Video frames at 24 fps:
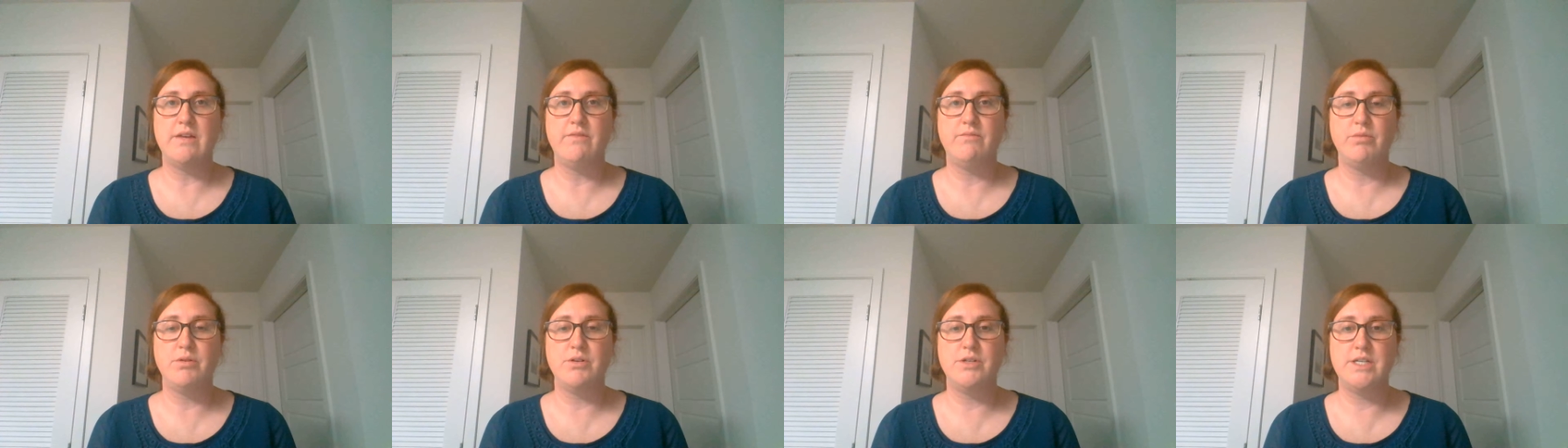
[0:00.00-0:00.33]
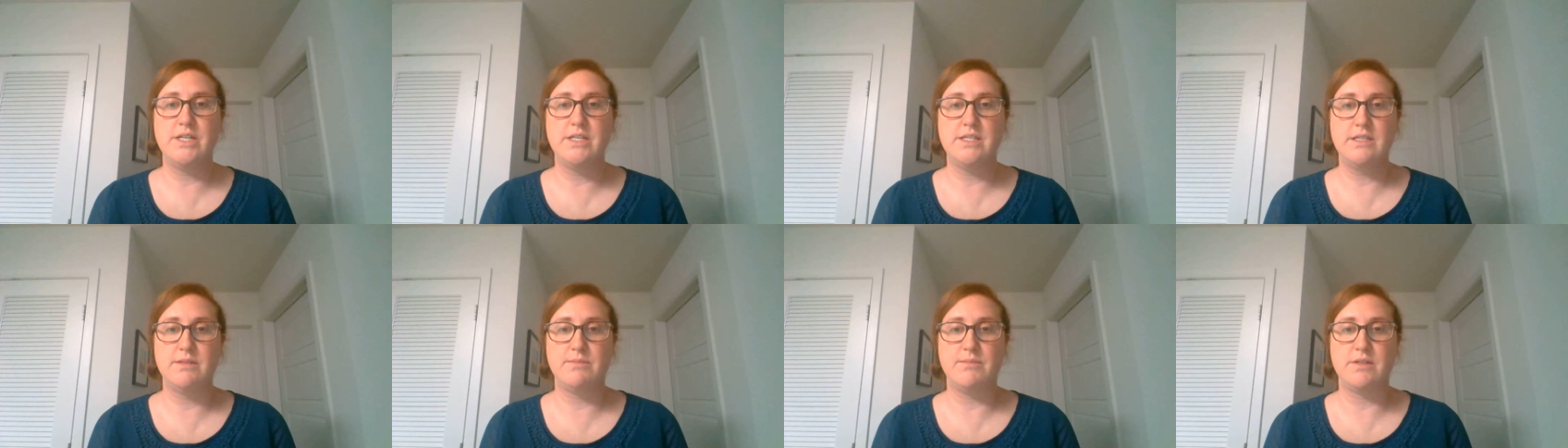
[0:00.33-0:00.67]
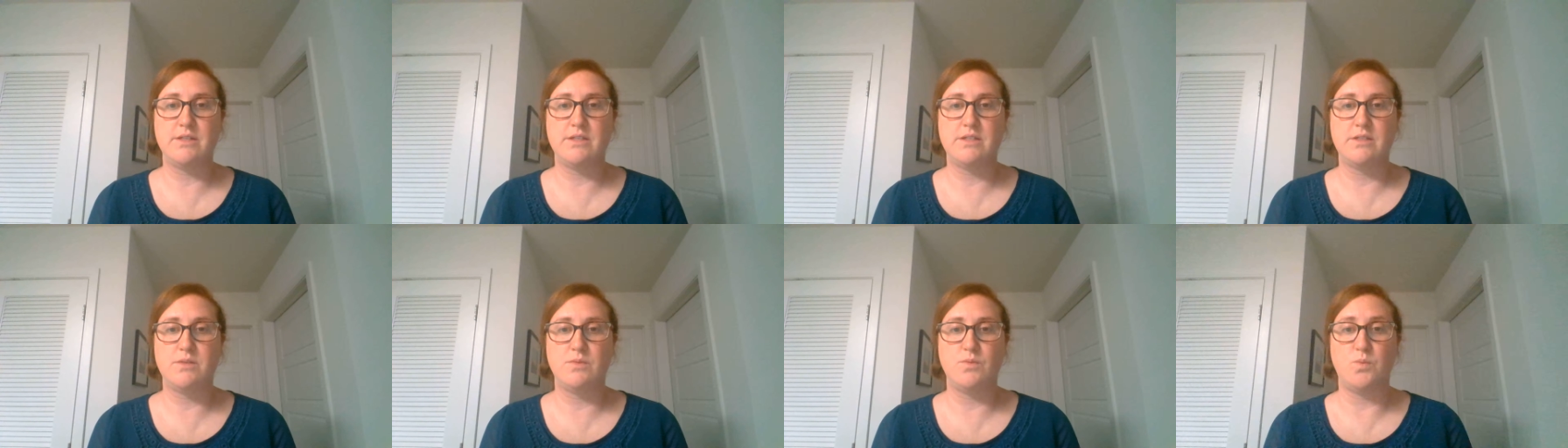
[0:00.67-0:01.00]
of
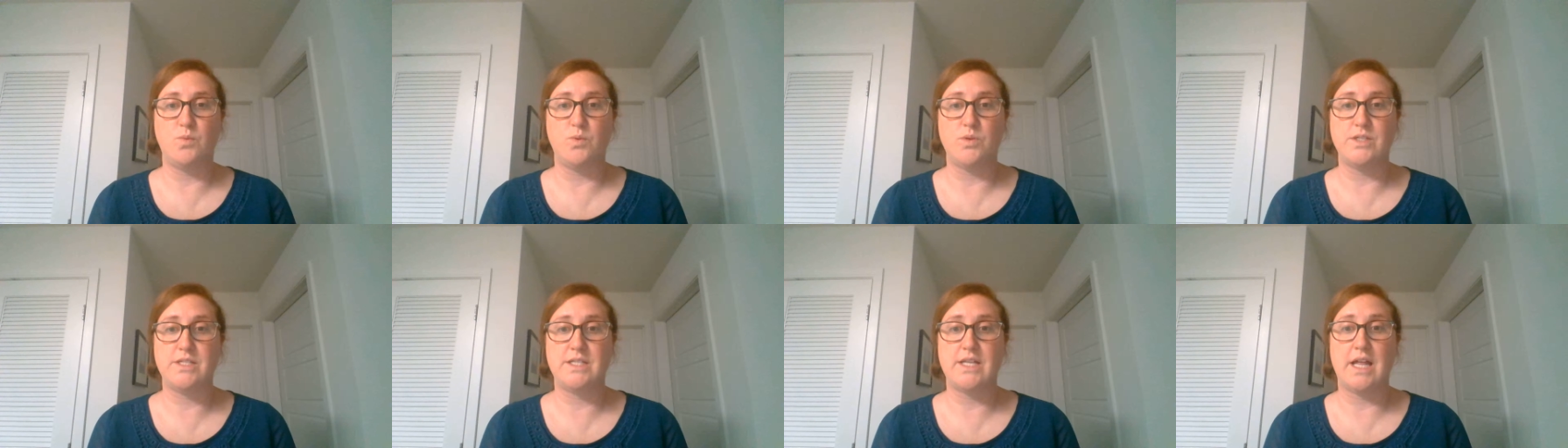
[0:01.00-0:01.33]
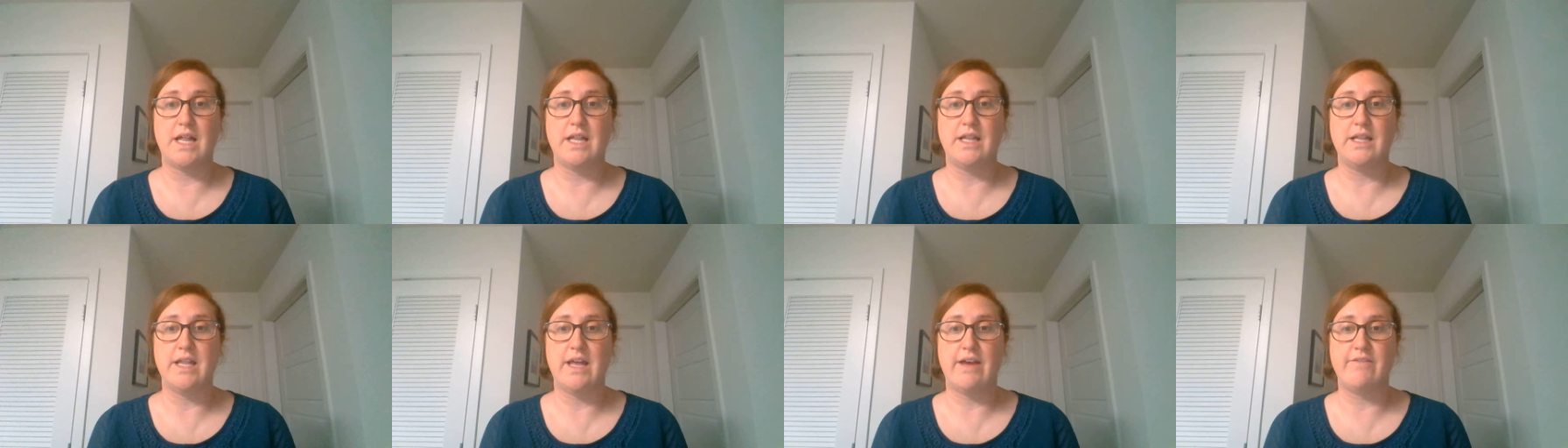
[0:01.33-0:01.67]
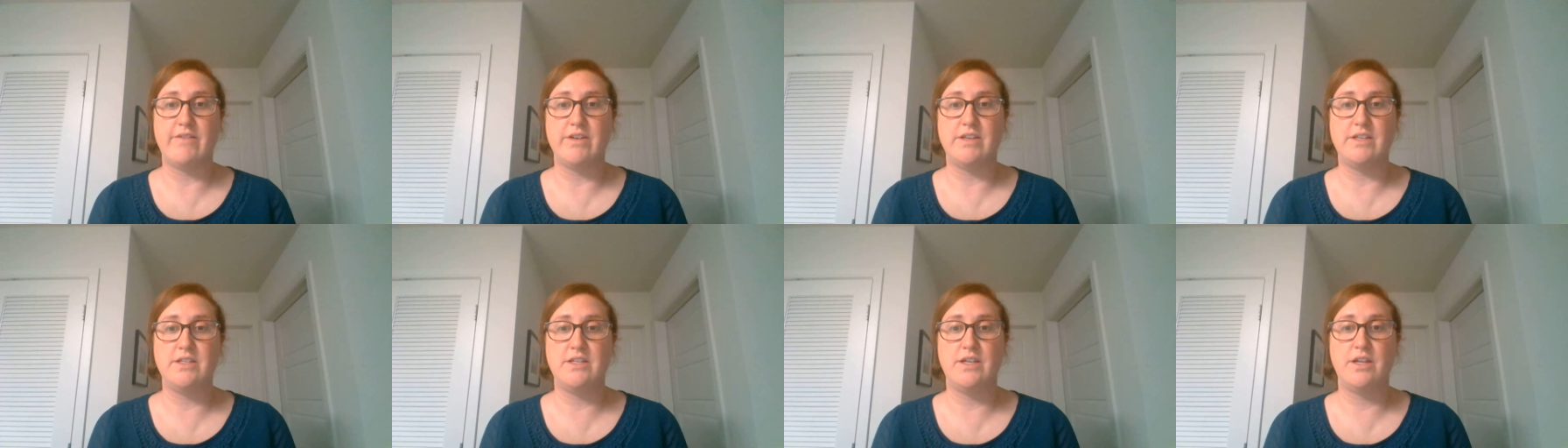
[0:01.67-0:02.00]
participants was
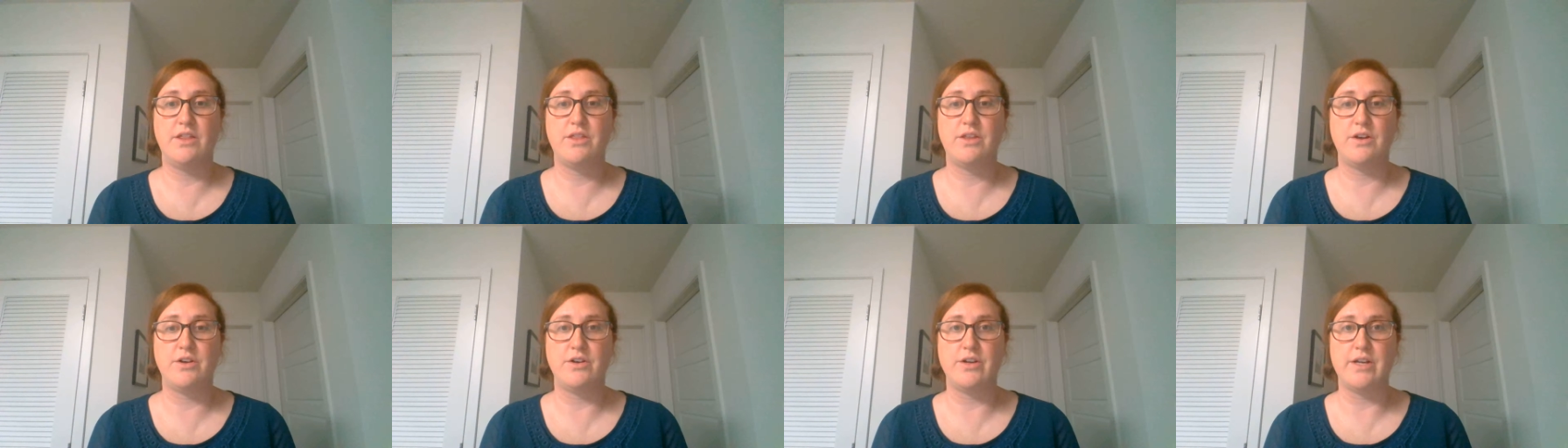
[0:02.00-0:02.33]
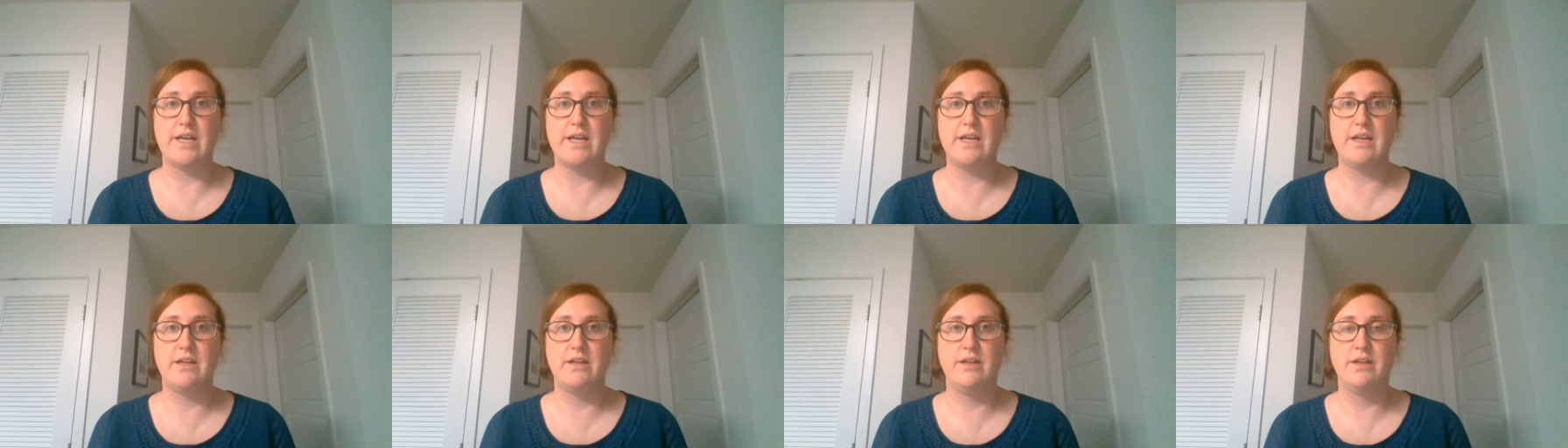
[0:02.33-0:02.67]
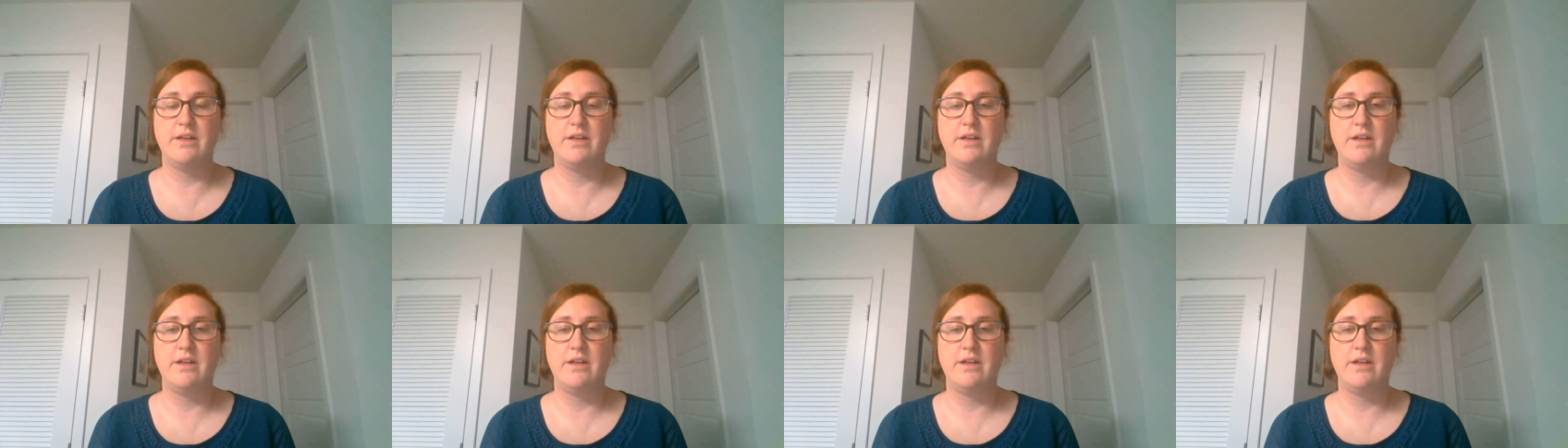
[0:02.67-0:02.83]
11 to 30.